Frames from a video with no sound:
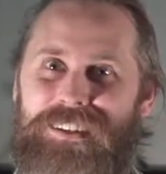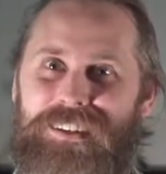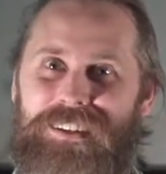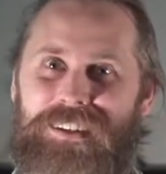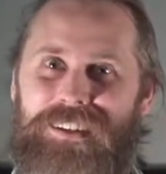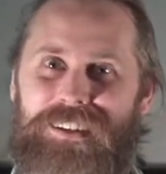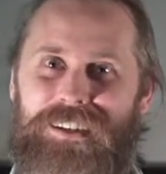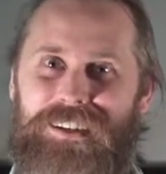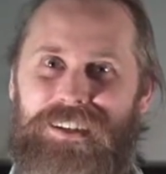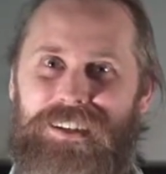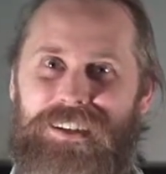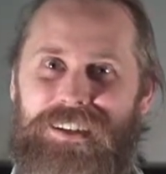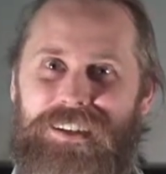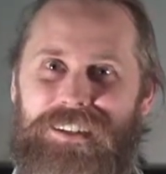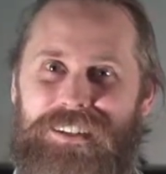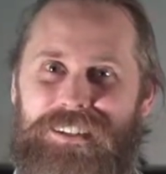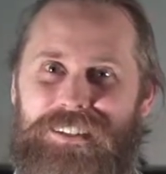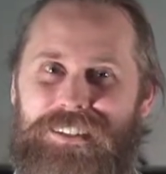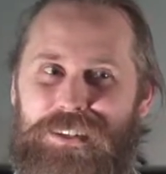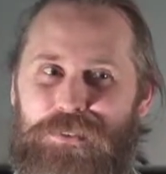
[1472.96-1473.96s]

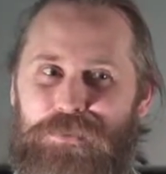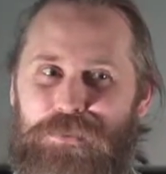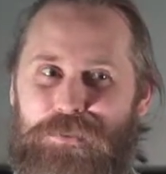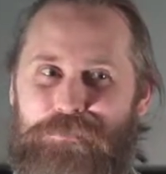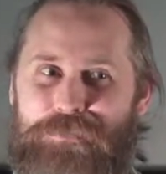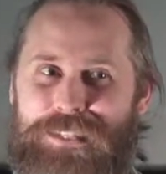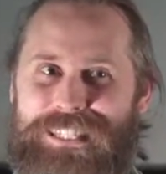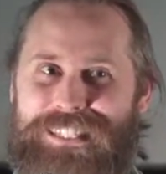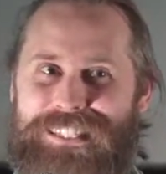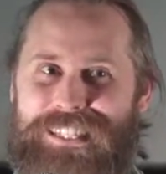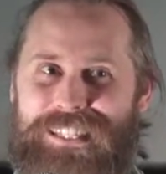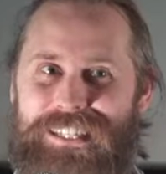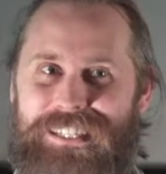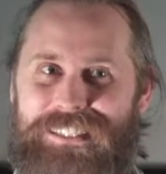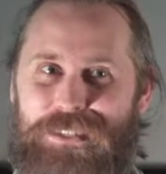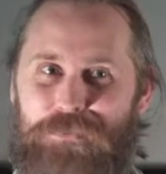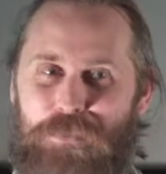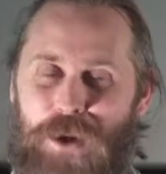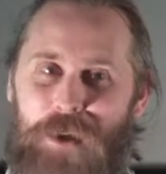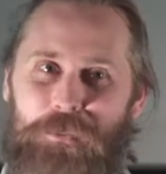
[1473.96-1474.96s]
And I was like, what meeting? He
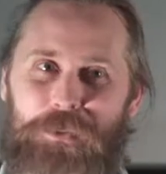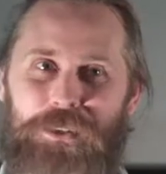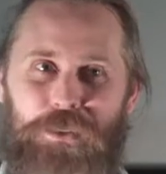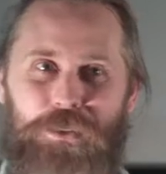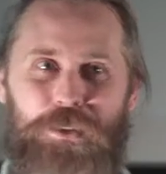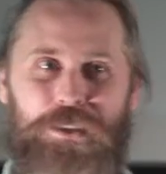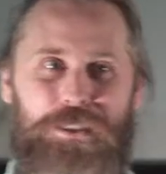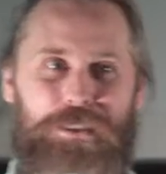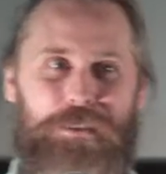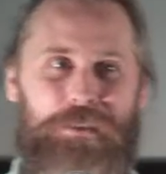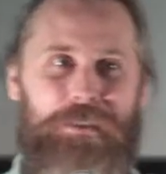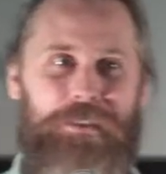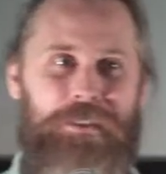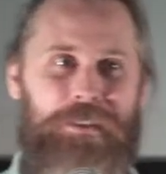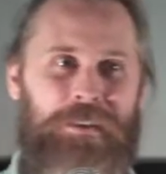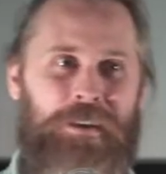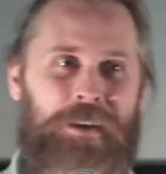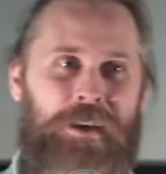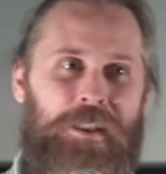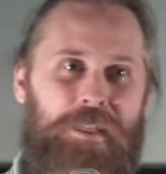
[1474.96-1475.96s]
said, why weren't you
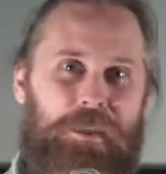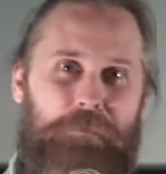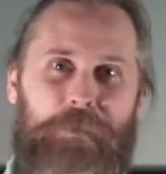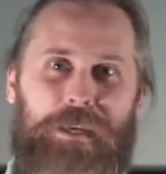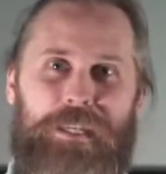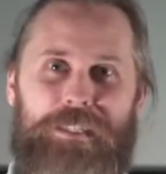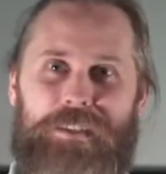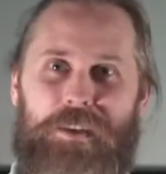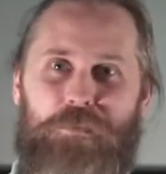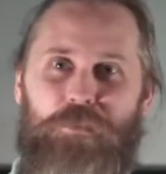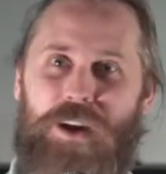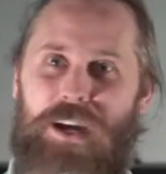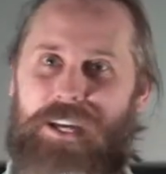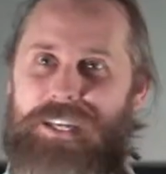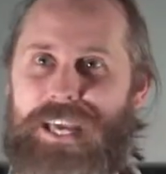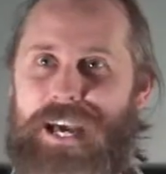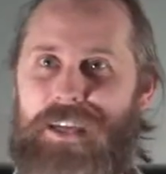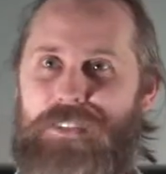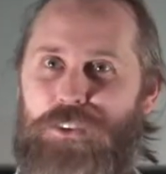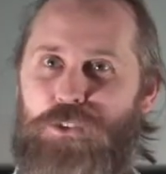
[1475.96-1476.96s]
at the meeting where I
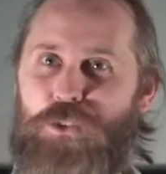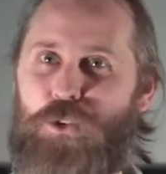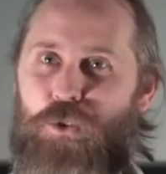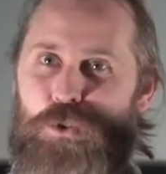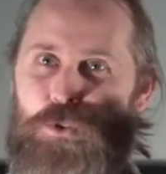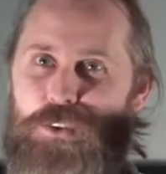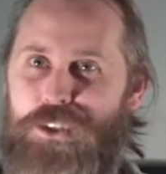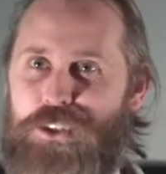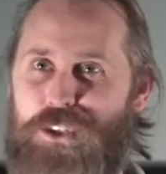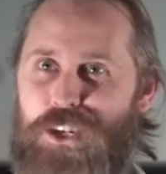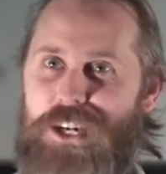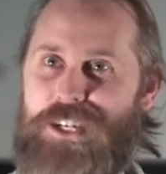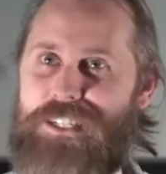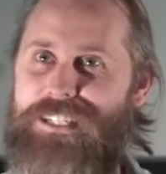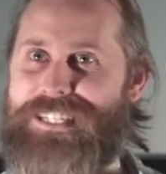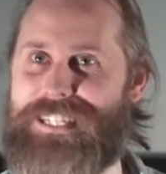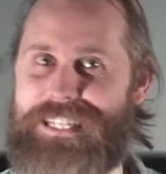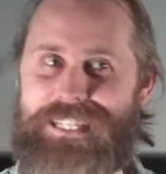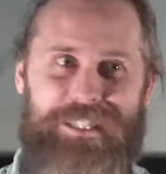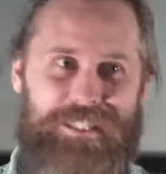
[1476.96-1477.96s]
gathered all the
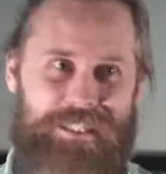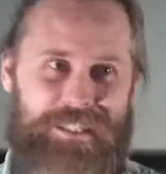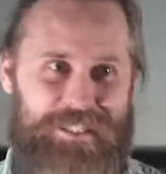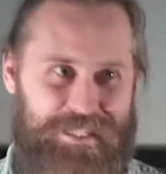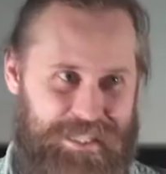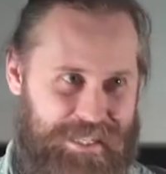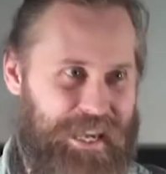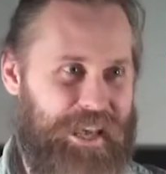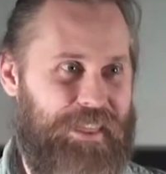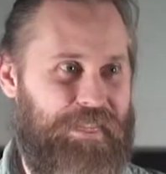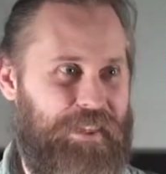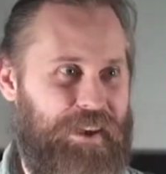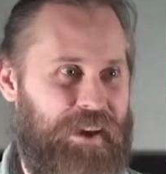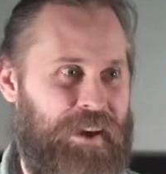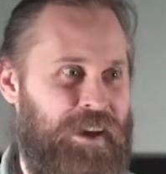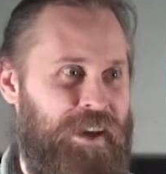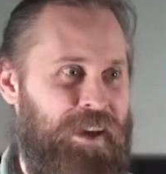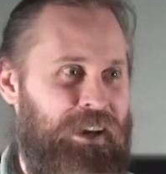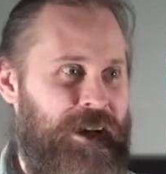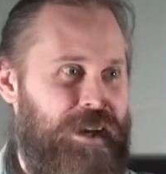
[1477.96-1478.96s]
church leaders
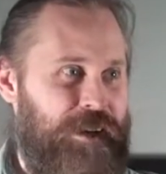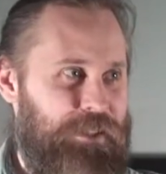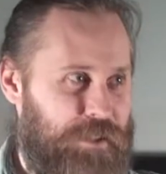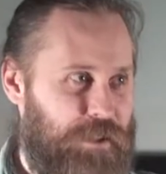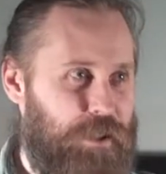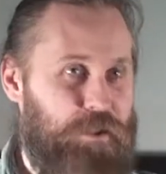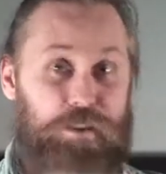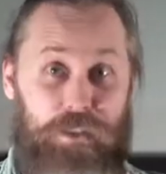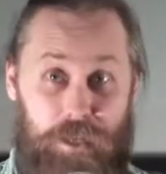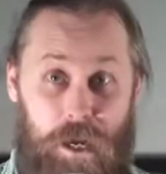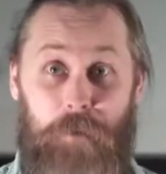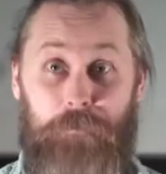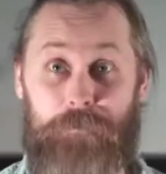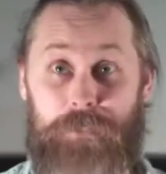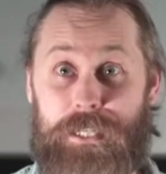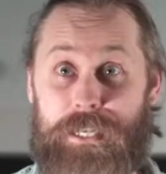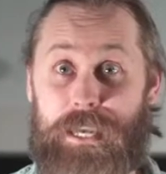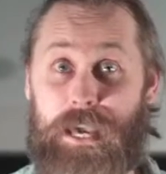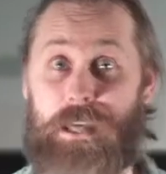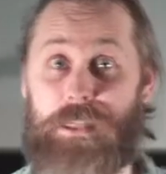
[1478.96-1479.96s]
together, you know, to come
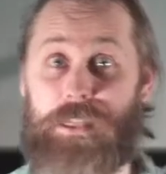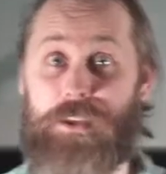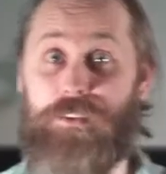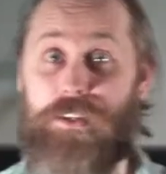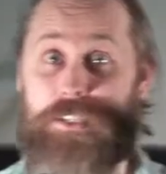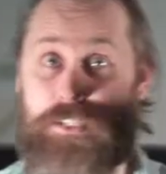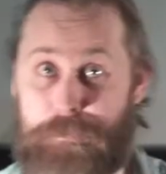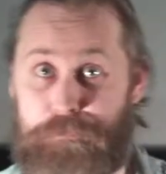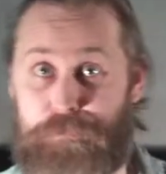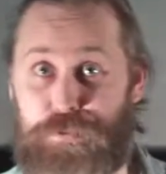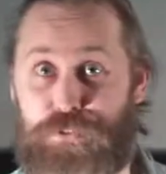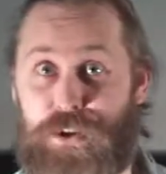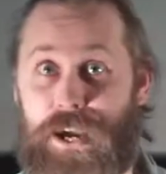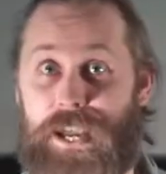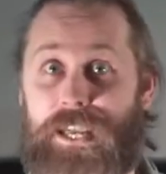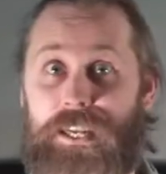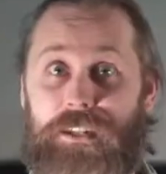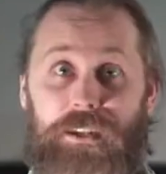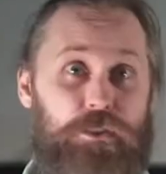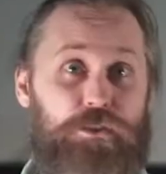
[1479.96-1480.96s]
together and to
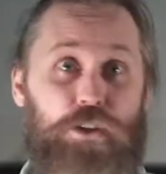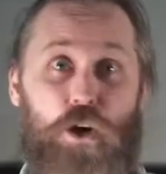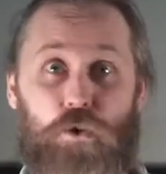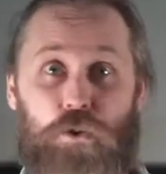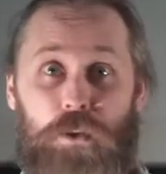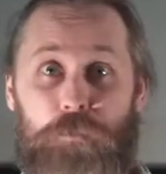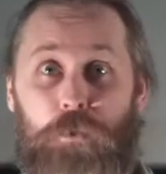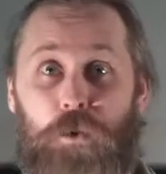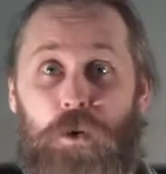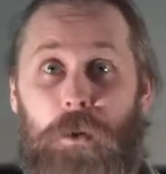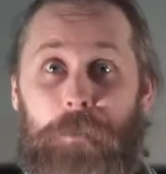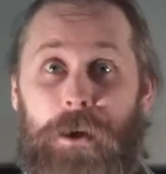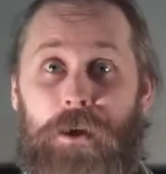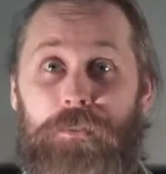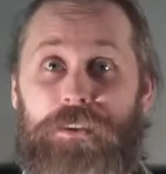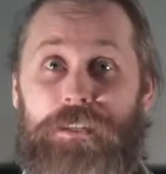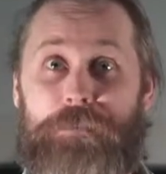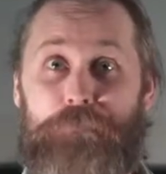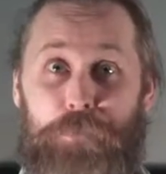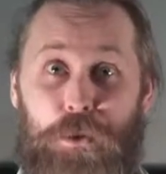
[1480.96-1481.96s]
pray, and I told them all about
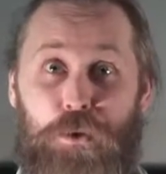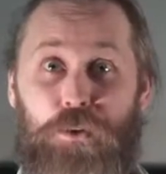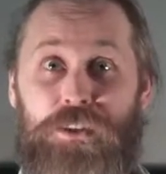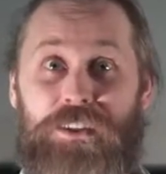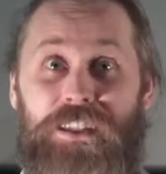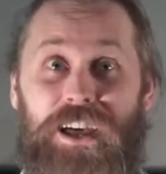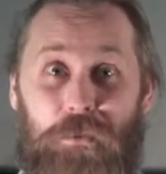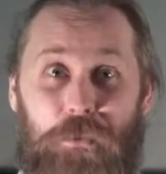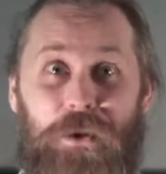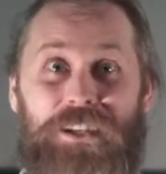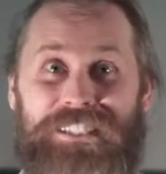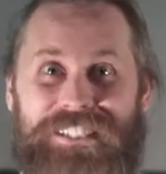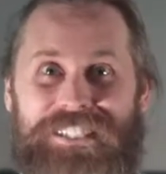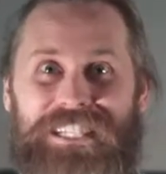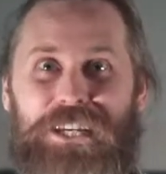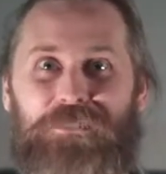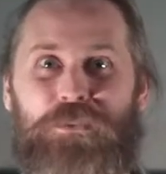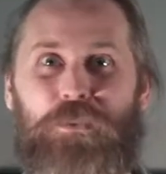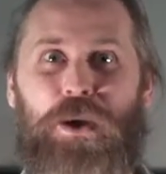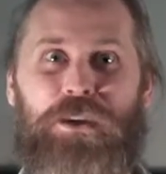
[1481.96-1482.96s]
this building that I wanted to
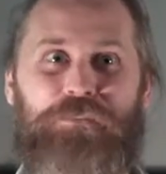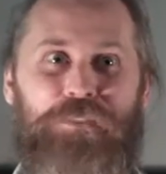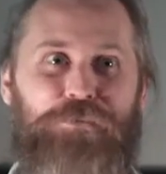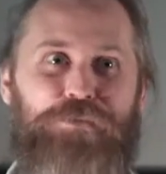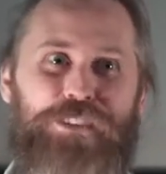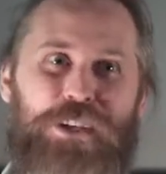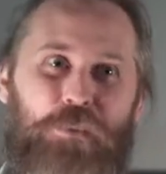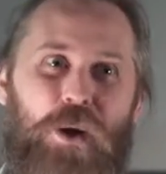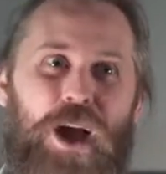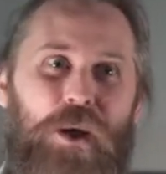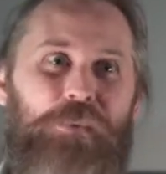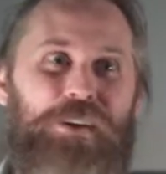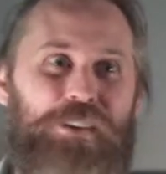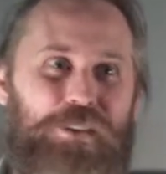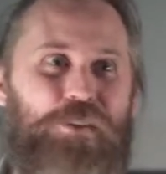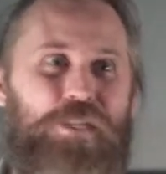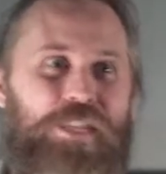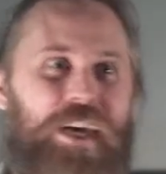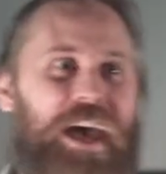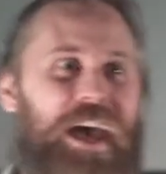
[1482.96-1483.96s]
give away for free. Why weren't
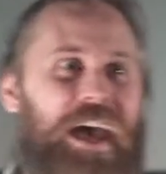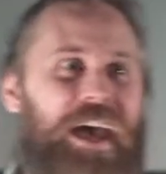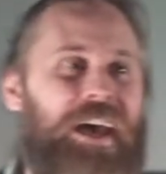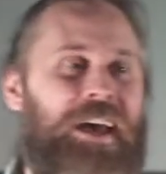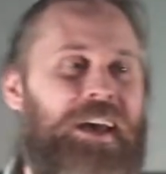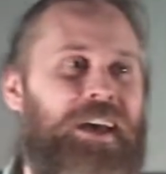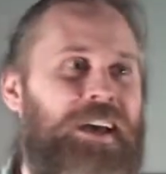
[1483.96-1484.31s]
you there?